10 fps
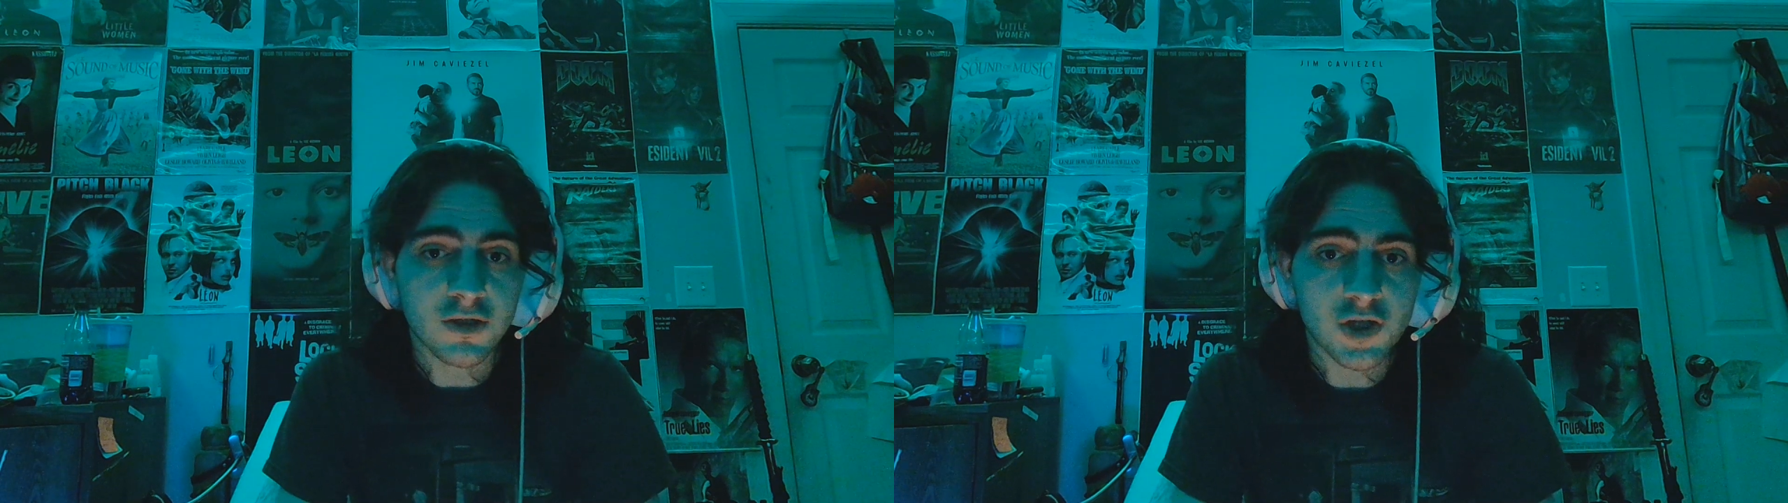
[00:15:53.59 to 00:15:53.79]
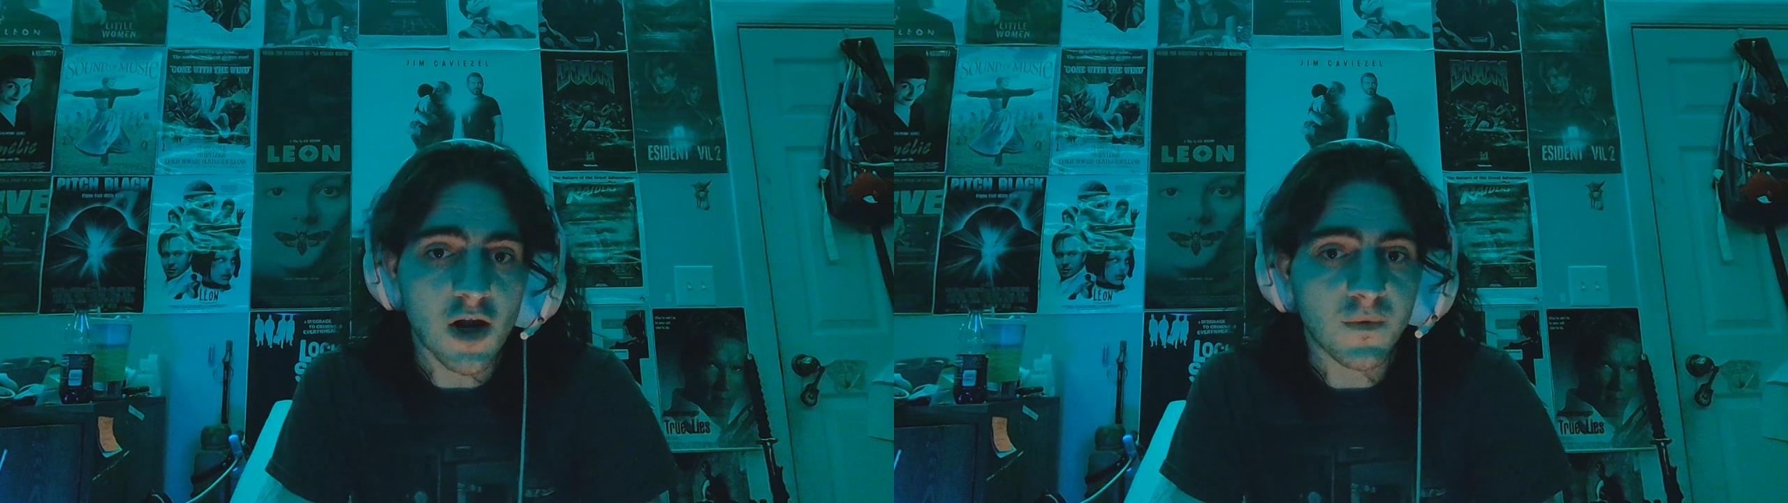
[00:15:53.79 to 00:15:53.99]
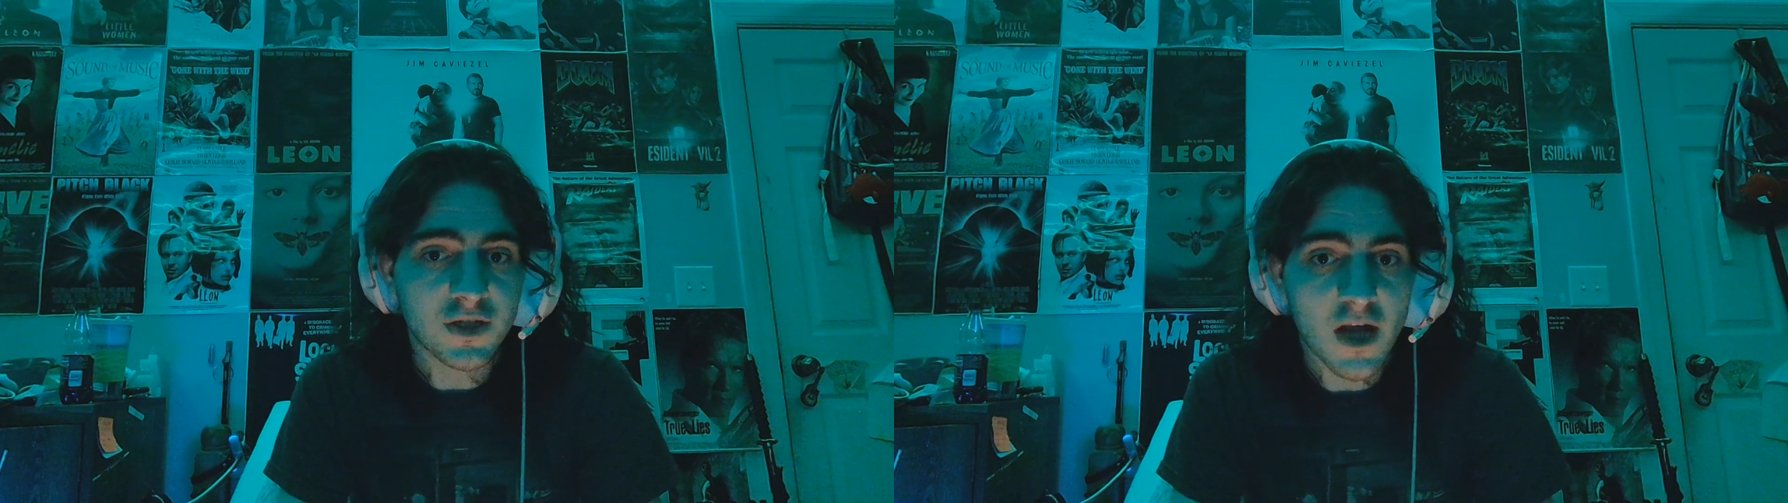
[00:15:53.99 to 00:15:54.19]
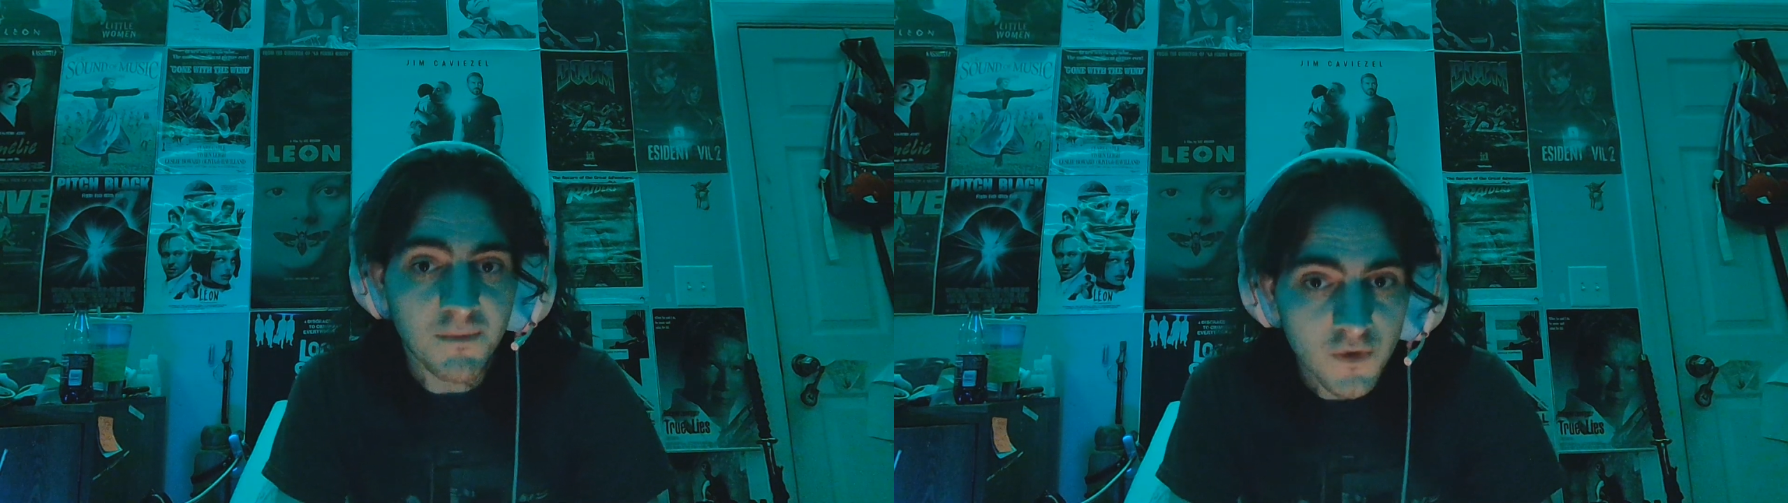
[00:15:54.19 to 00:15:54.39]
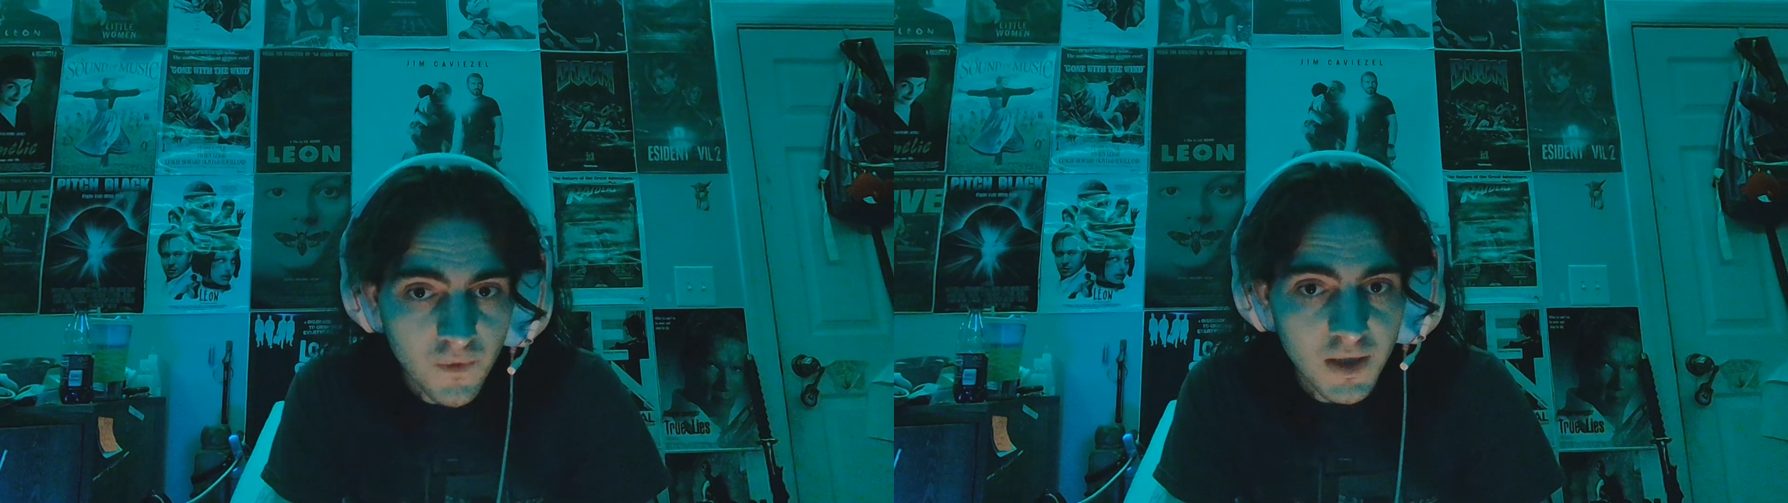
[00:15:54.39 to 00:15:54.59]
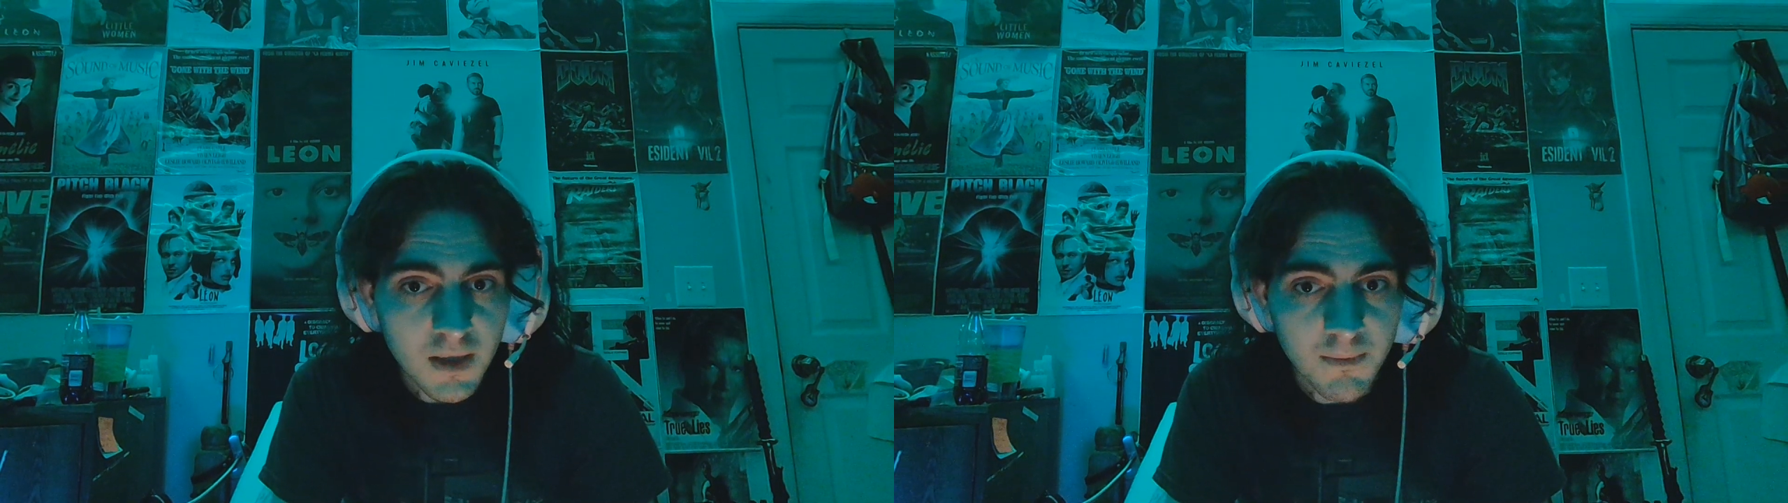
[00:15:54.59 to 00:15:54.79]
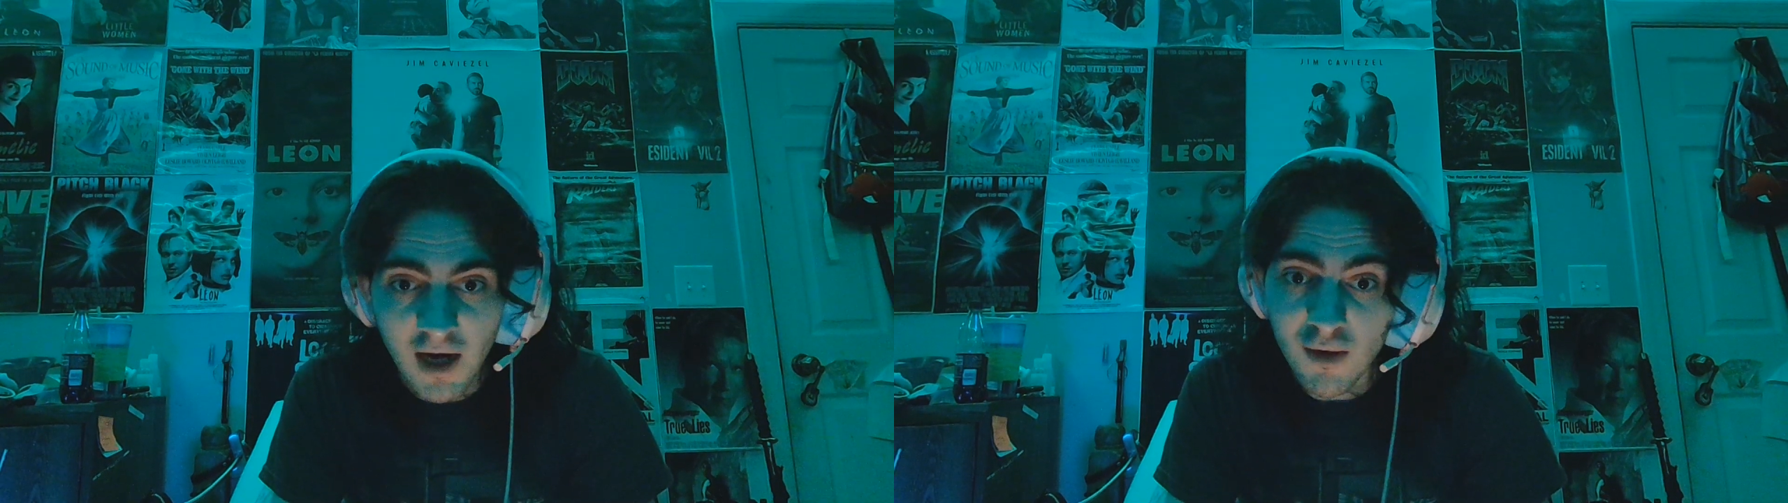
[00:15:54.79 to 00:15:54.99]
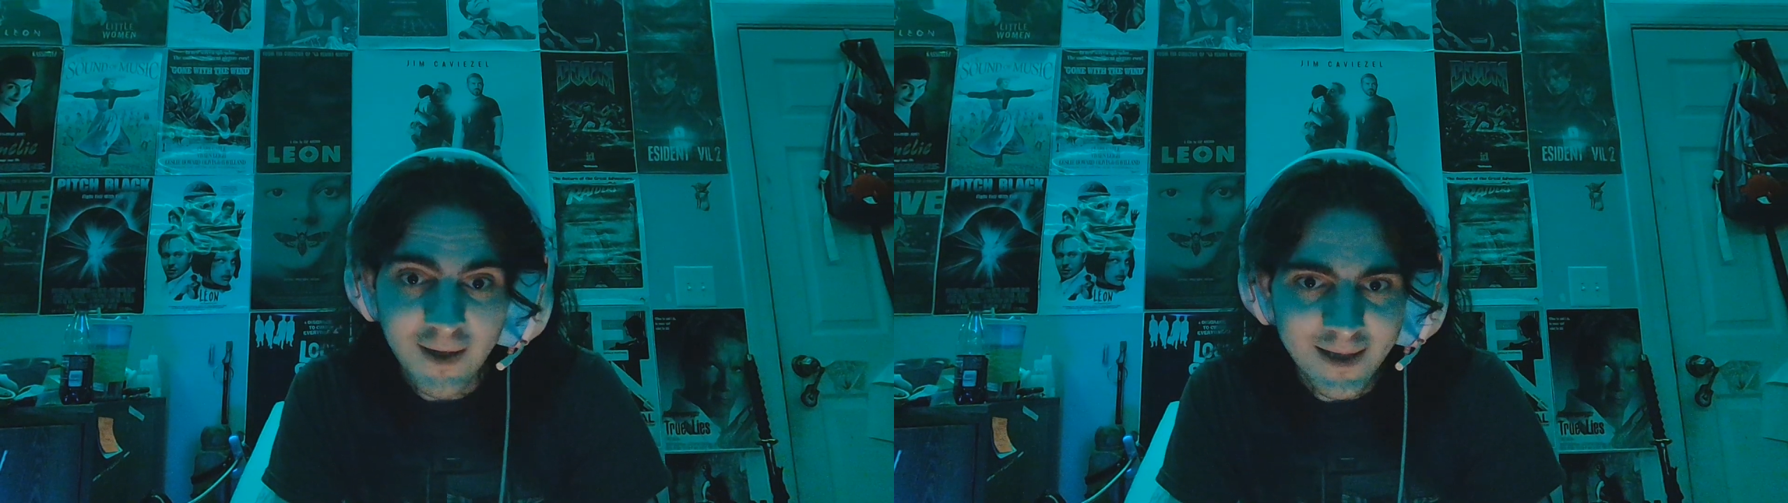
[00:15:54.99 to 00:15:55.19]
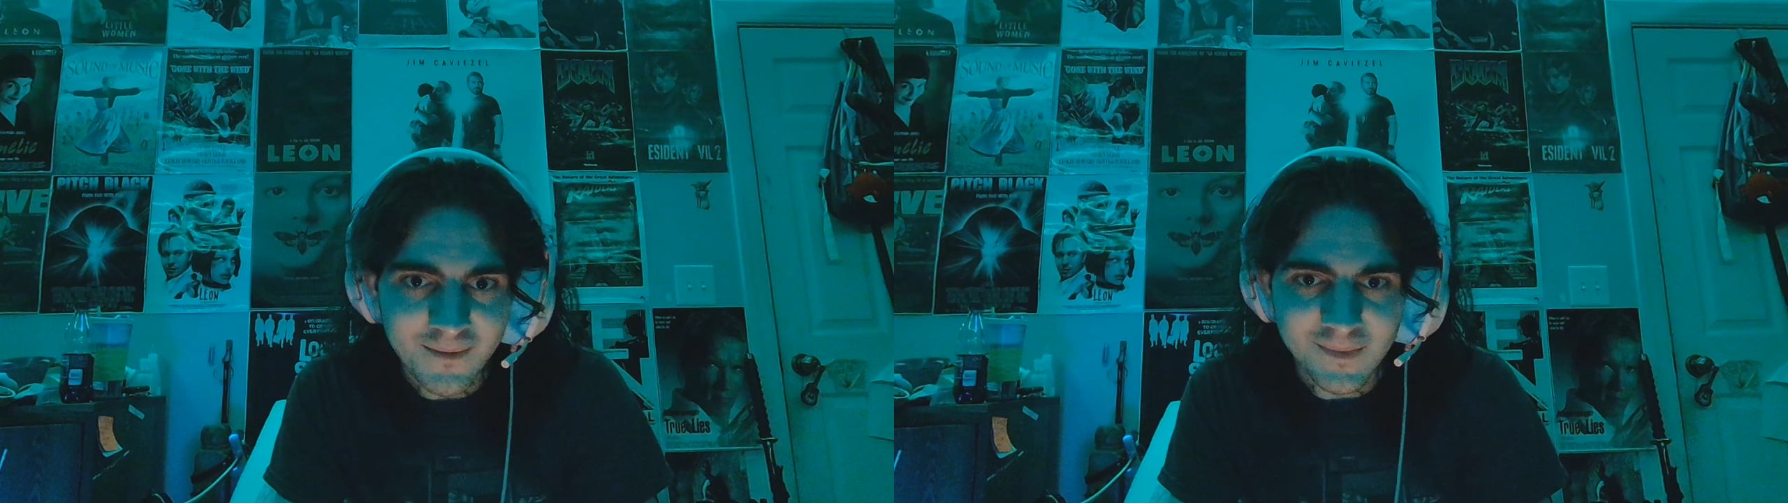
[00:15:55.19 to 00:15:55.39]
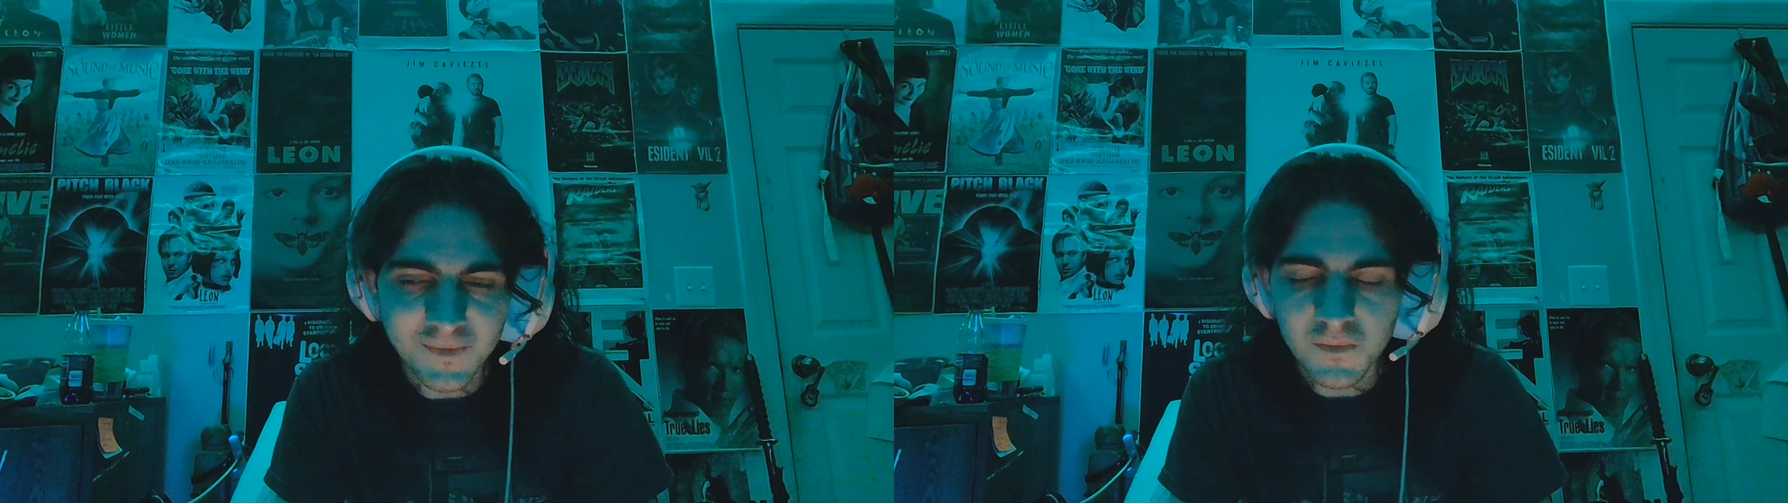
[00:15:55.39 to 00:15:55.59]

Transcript: John Wick Chapter 3, Parabellum,